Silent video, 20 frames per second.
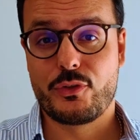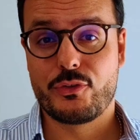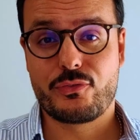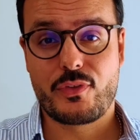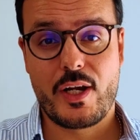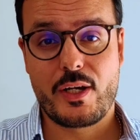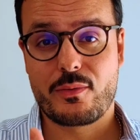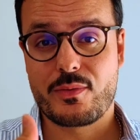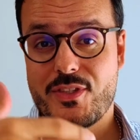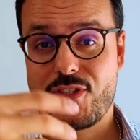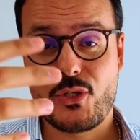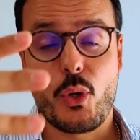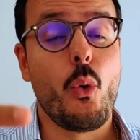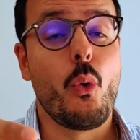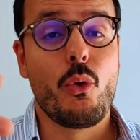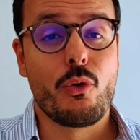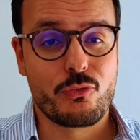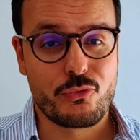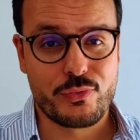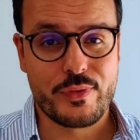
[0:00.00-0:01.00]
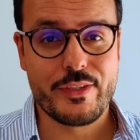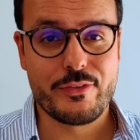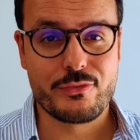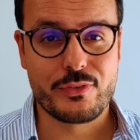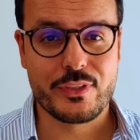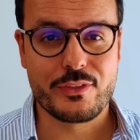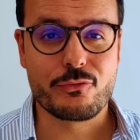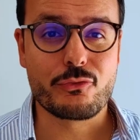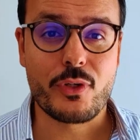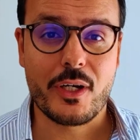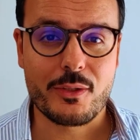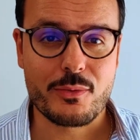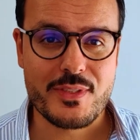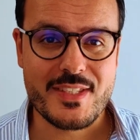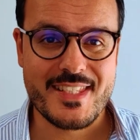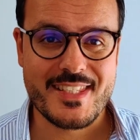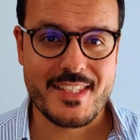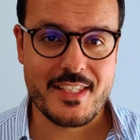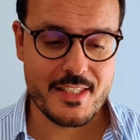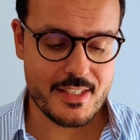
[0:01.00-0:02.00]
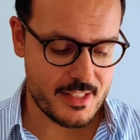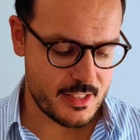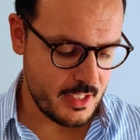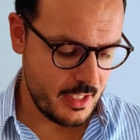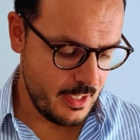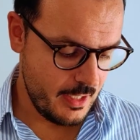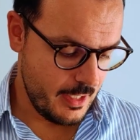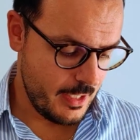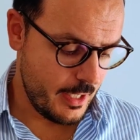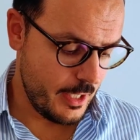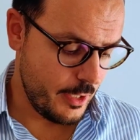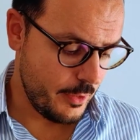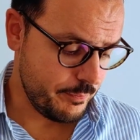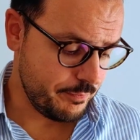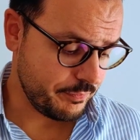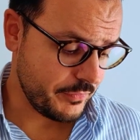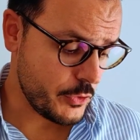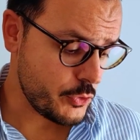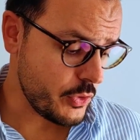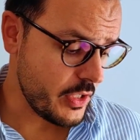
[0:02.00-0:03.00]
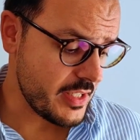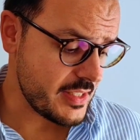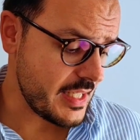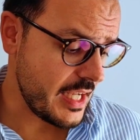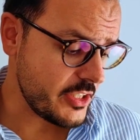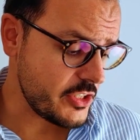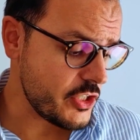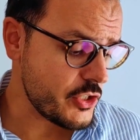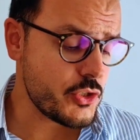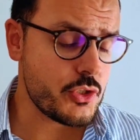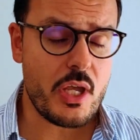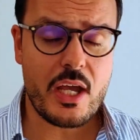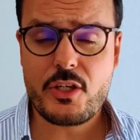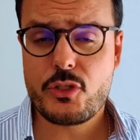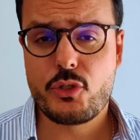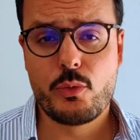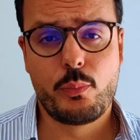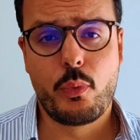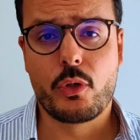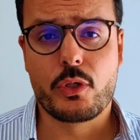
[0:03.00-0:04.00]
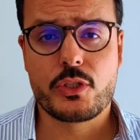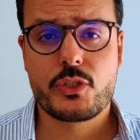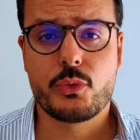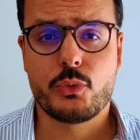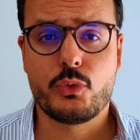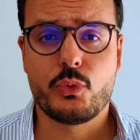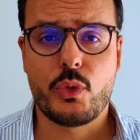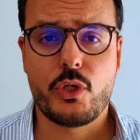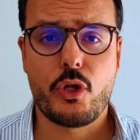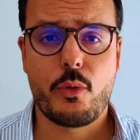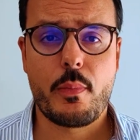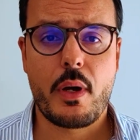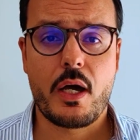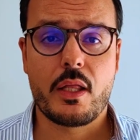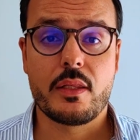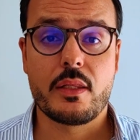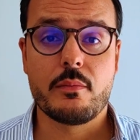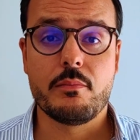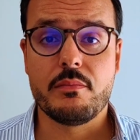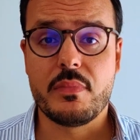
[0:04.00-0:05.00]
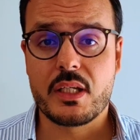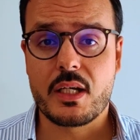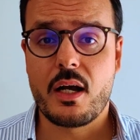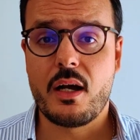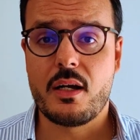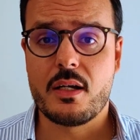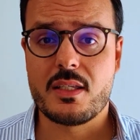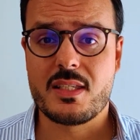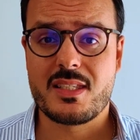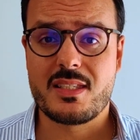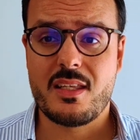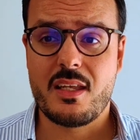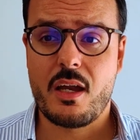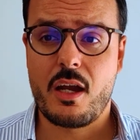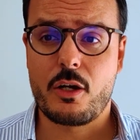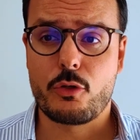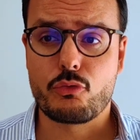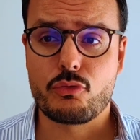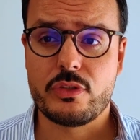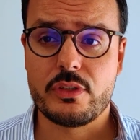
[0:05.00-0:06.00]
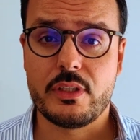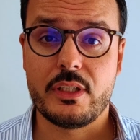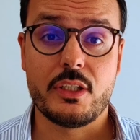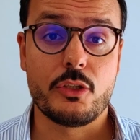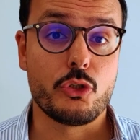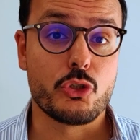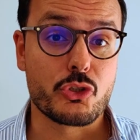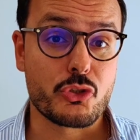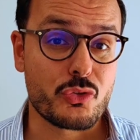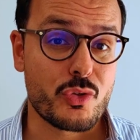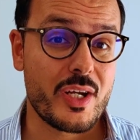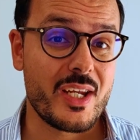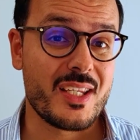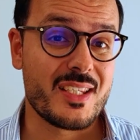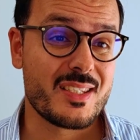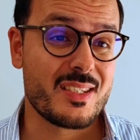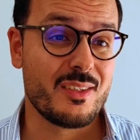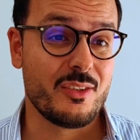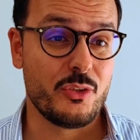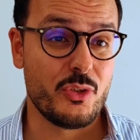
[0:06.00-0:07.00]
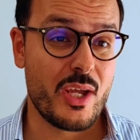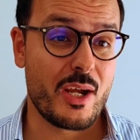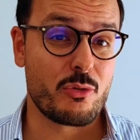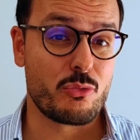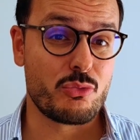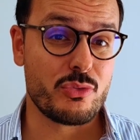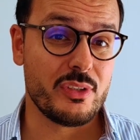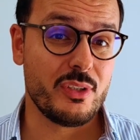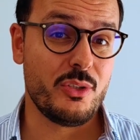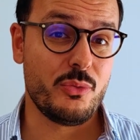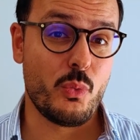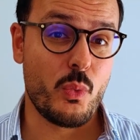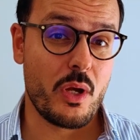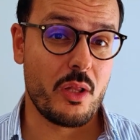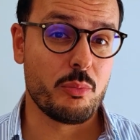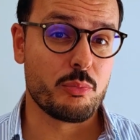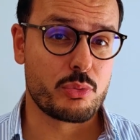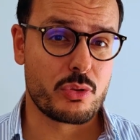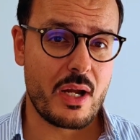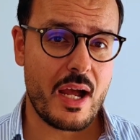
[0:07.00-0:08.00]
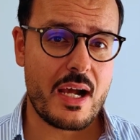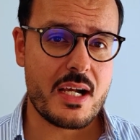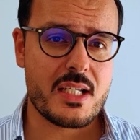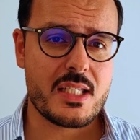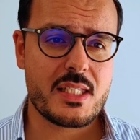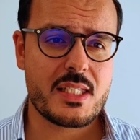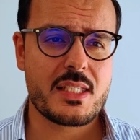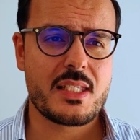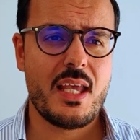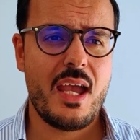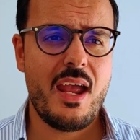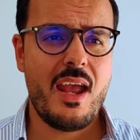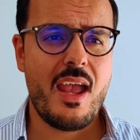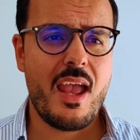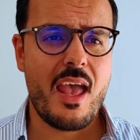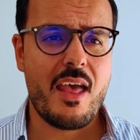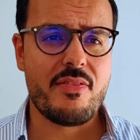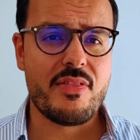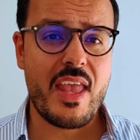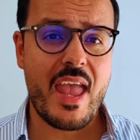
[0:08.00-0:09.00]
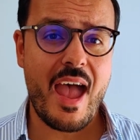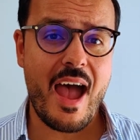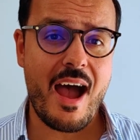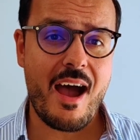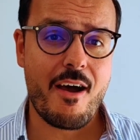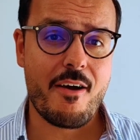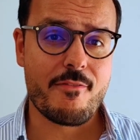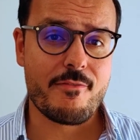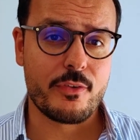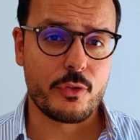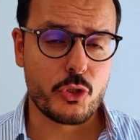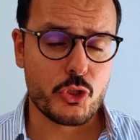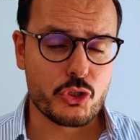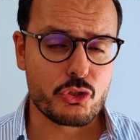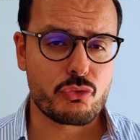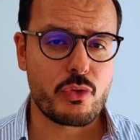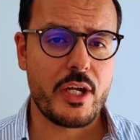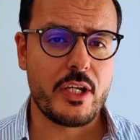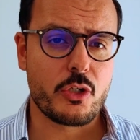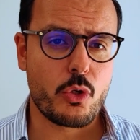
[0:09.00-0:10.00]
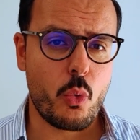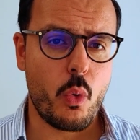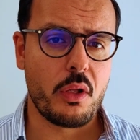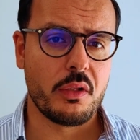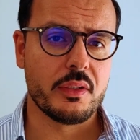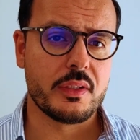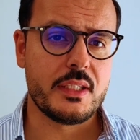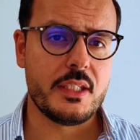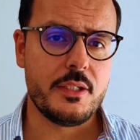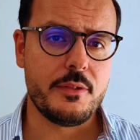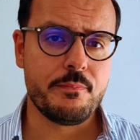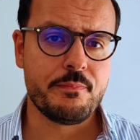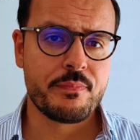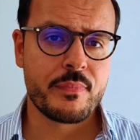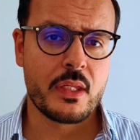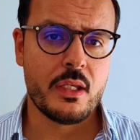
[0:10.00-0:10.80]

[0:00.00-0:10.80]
fragrance or favorite fragrances. So yes, I support Nuir Nomade because they are really great. They are really well priced, and they have great quality